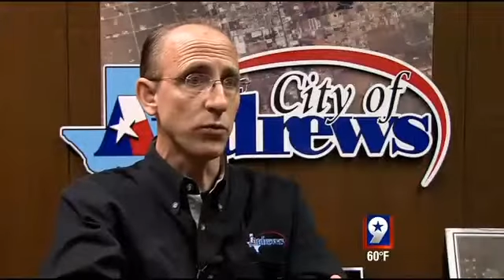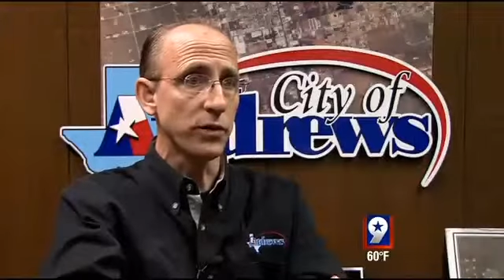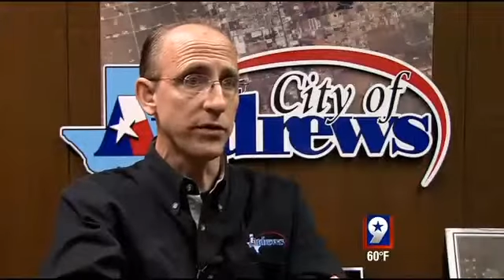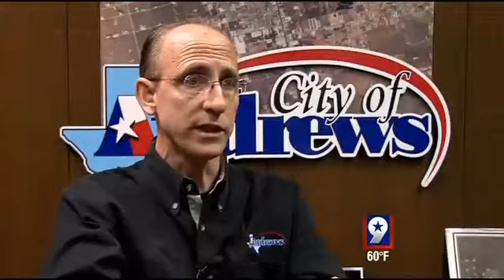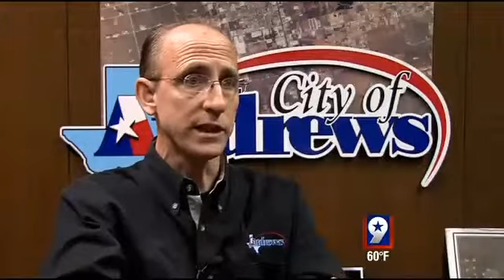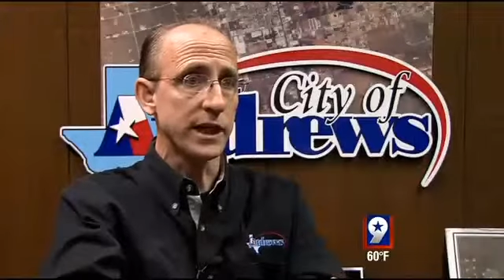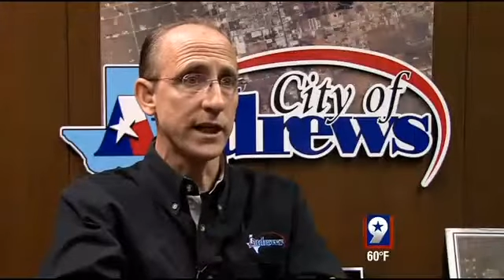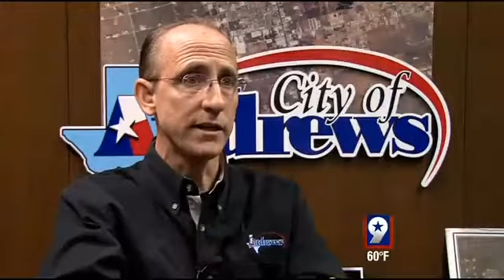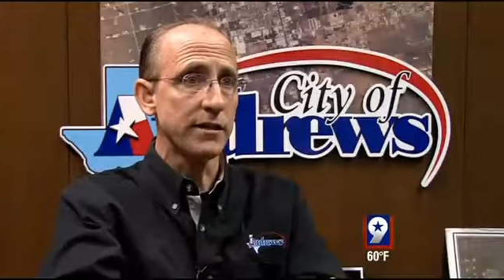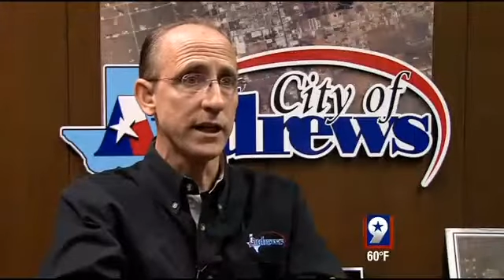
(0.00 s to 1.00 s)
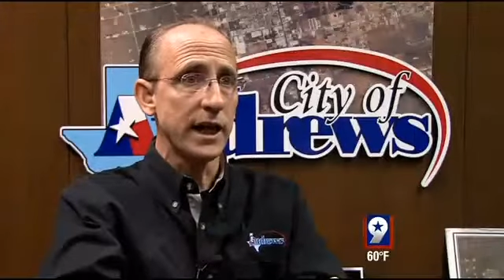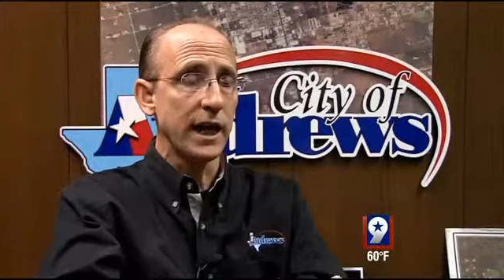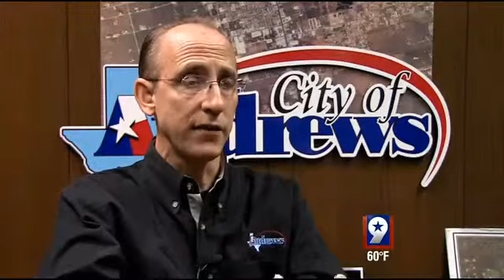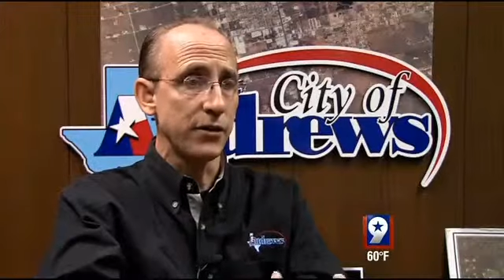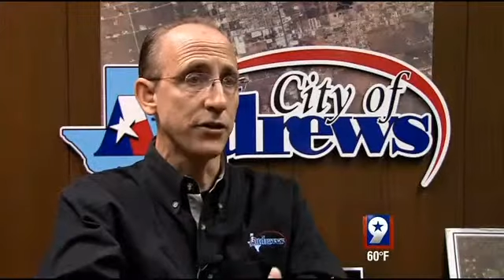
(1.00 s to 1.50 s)
with the state,
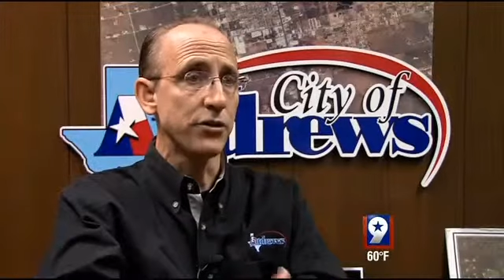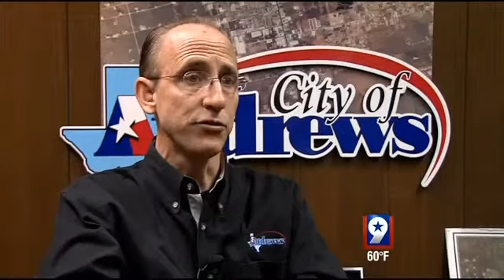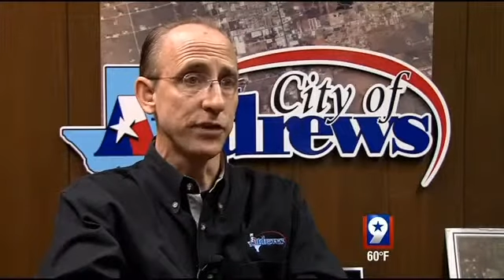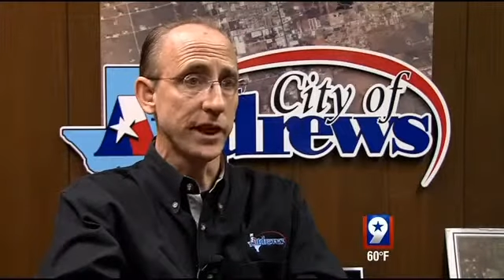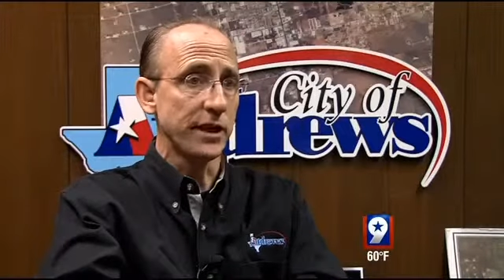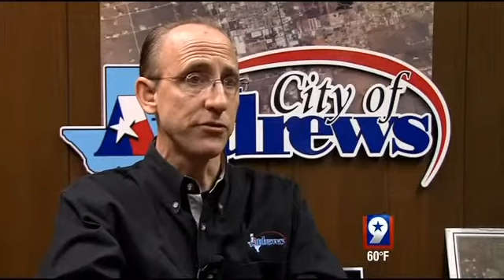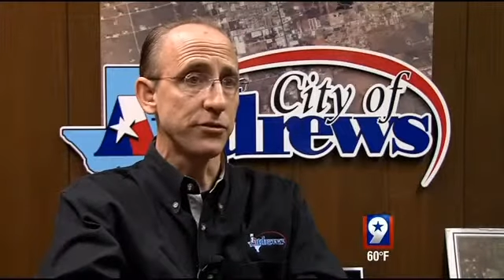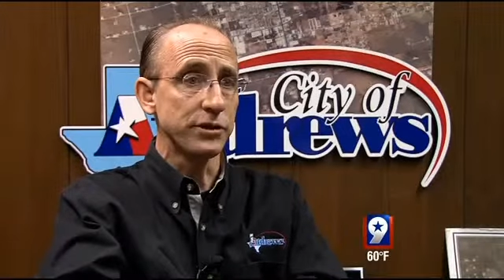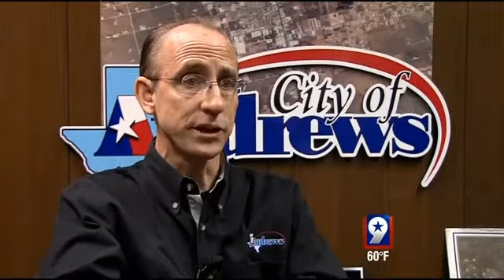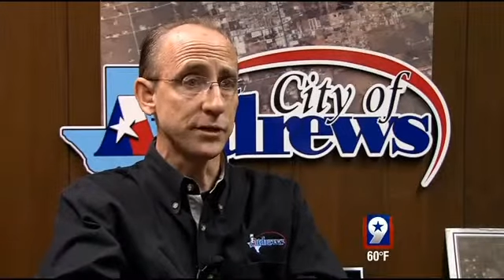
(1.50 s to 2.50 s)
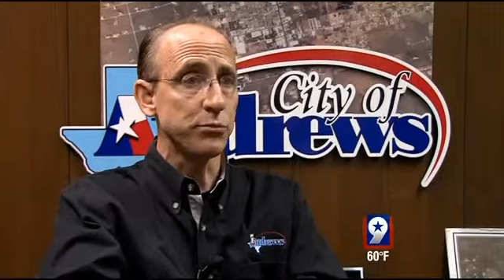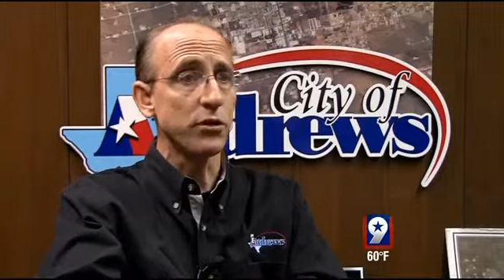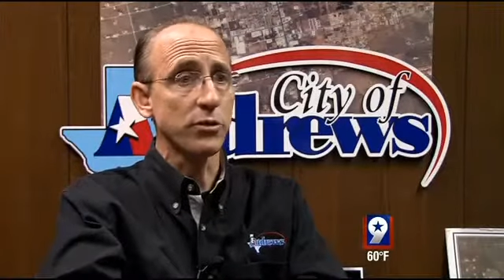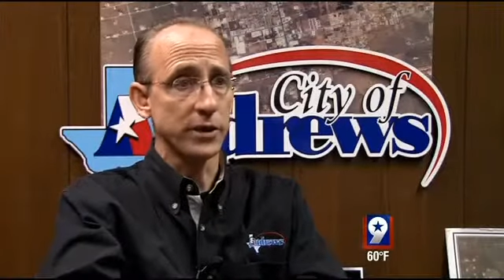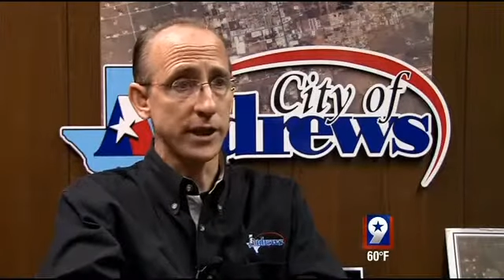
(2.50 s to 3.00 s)
and they're using Andrews as a
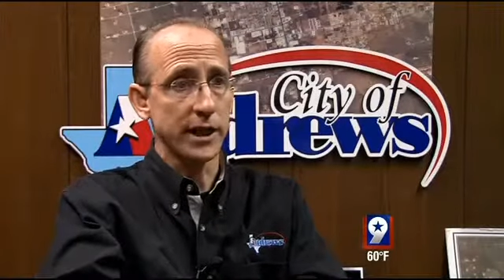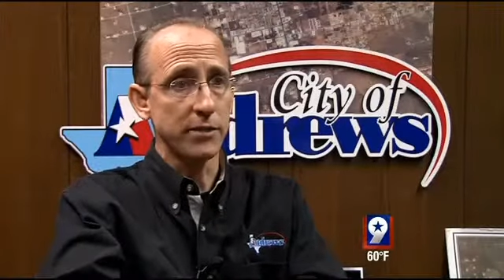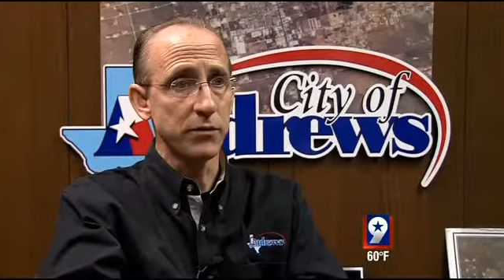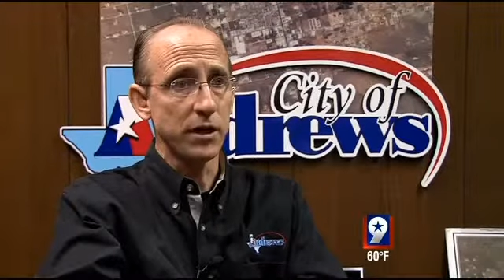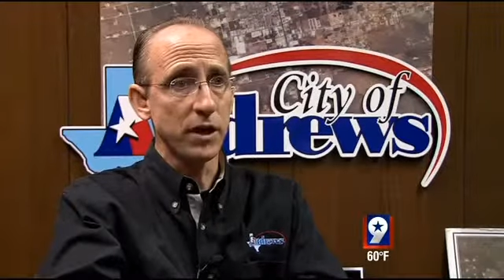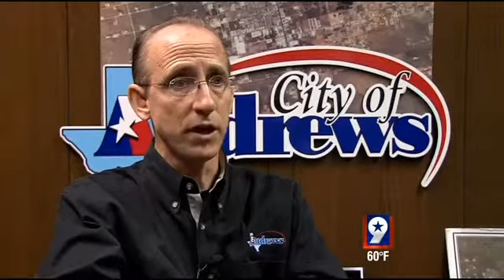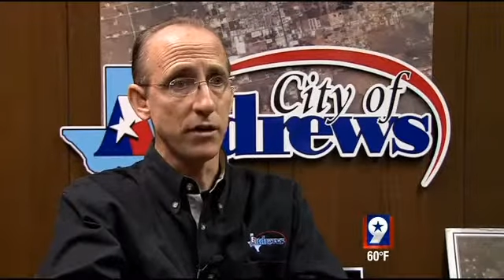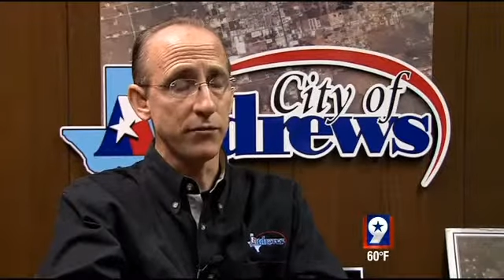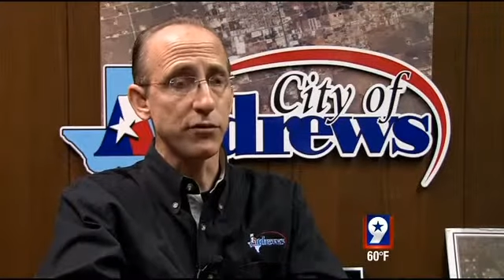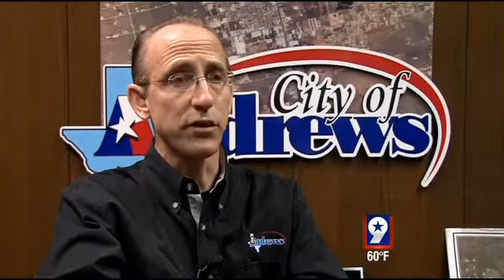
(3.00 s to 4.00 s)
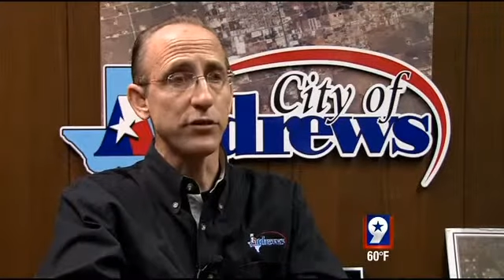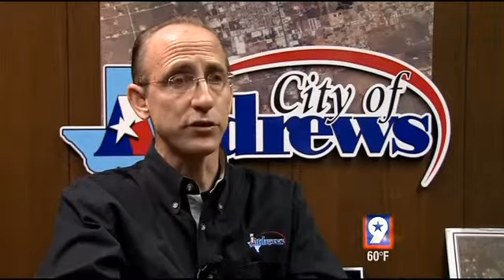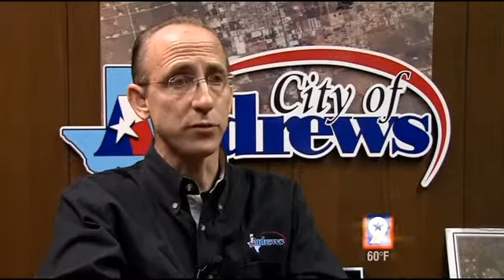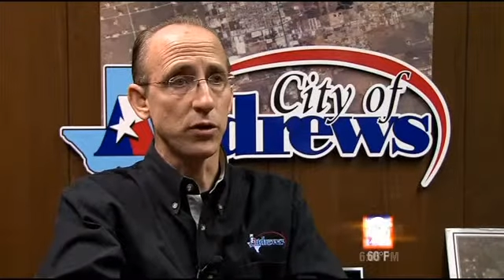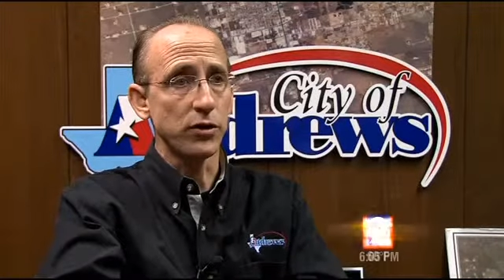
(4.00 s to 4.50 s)
prototype uh, for other
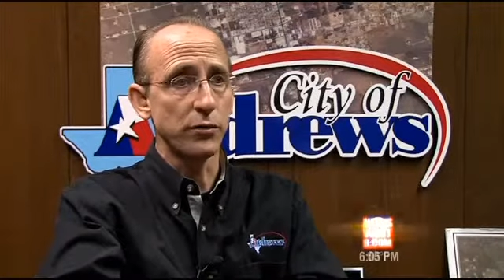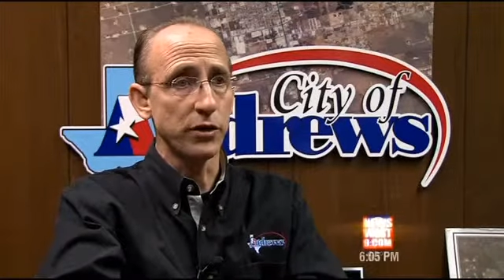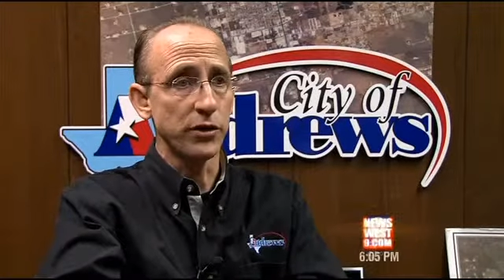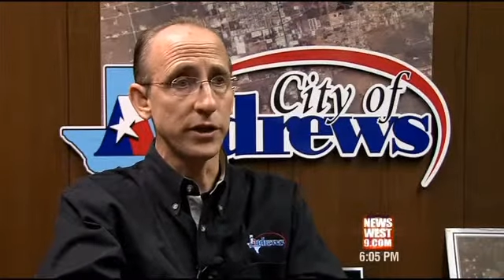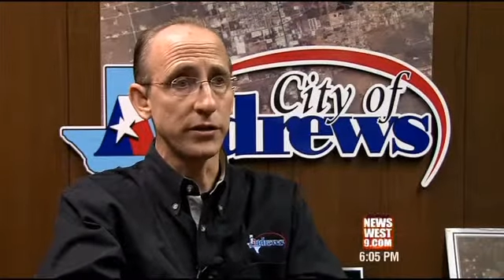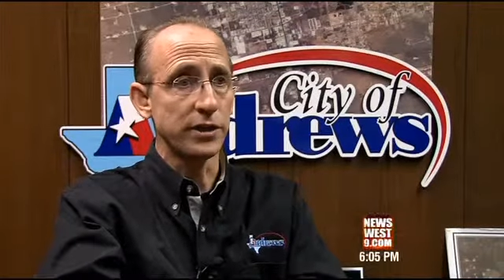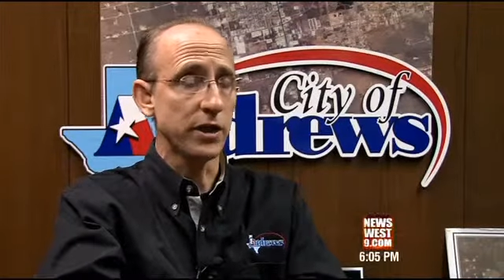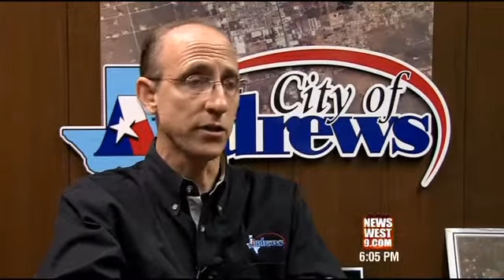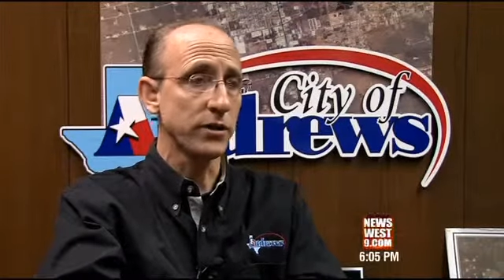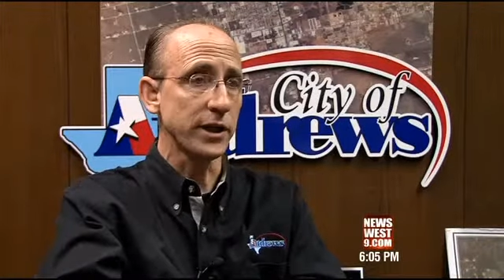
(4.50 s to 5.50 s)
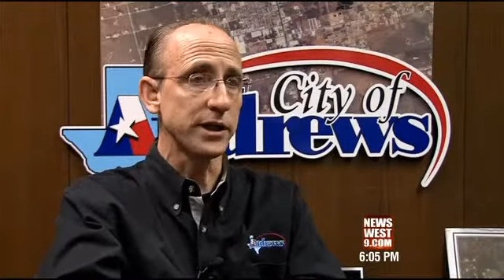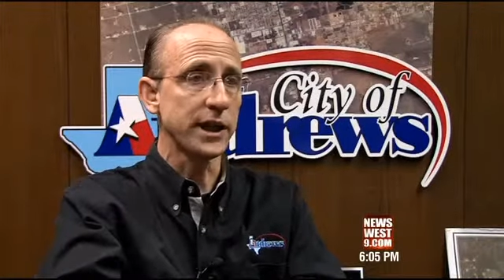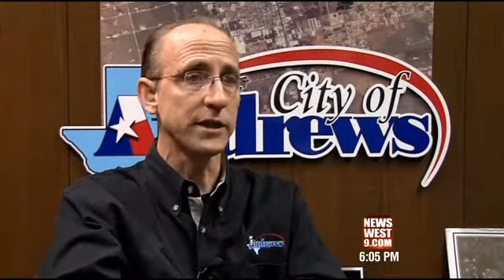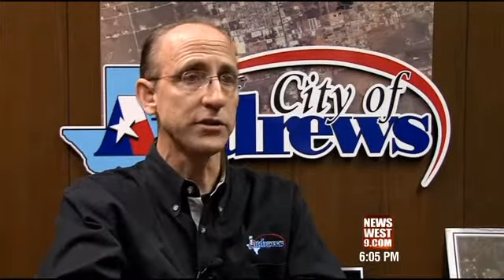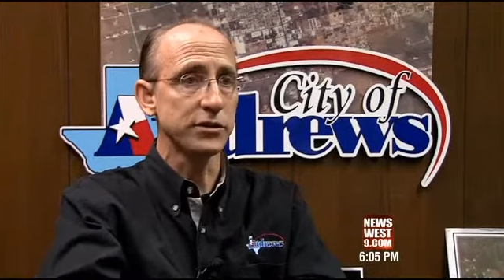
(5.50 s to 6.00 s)
small communities, not only in
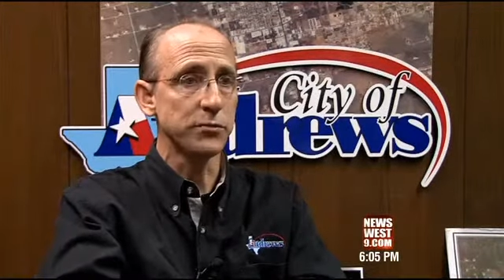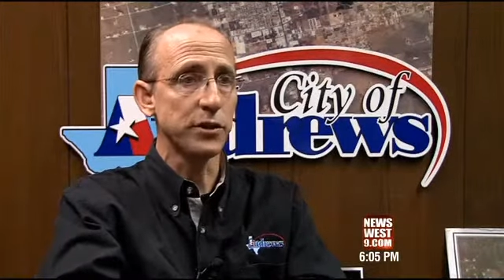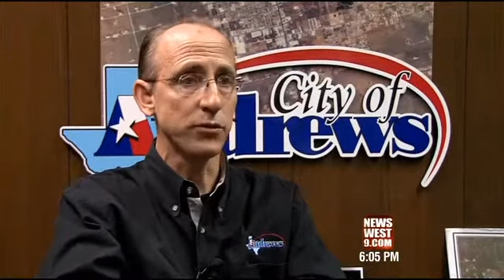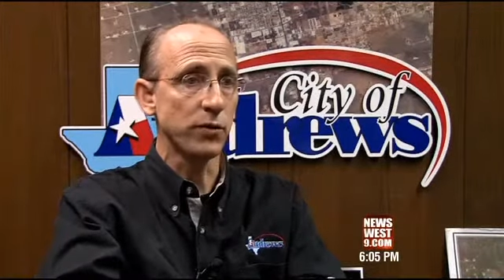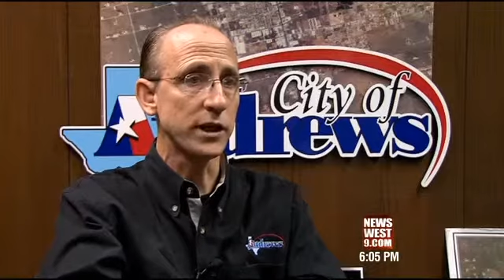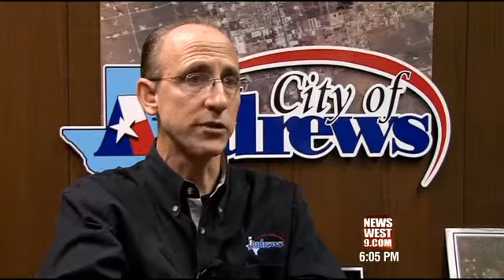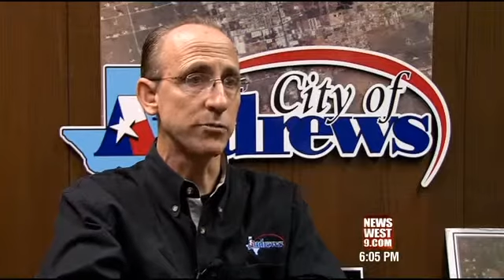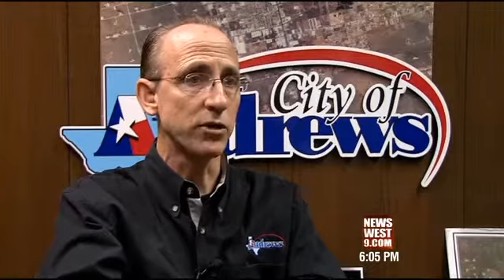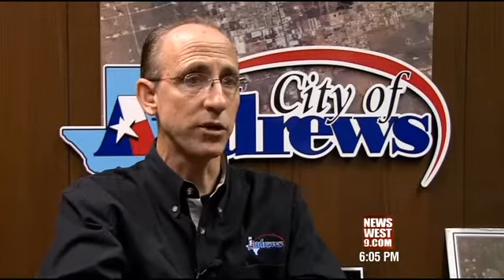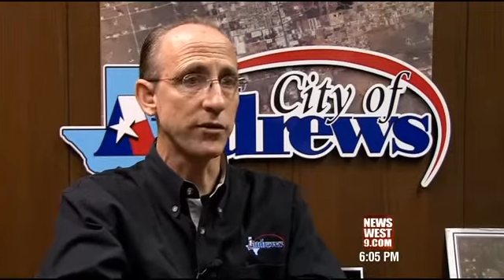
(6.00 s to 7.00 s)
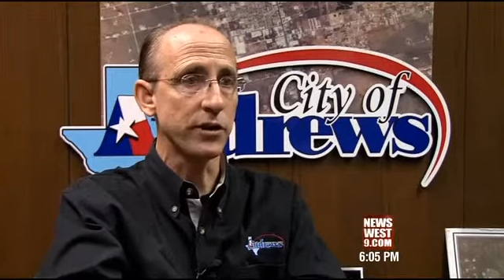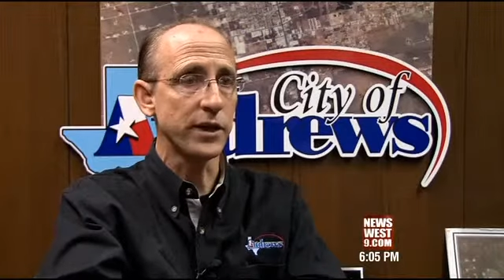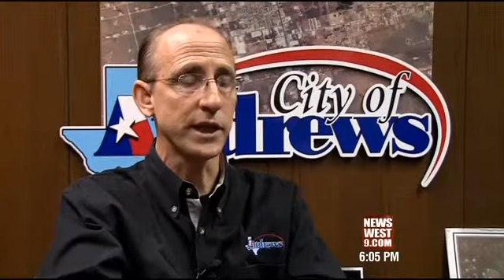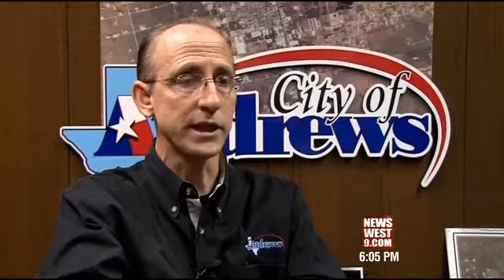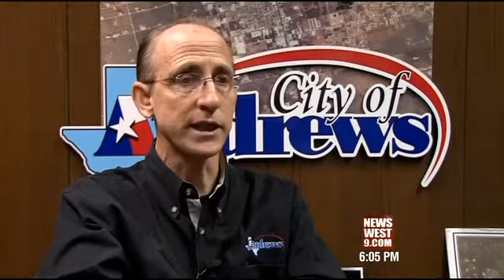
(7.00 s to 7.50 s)
Texas, but the western part of the United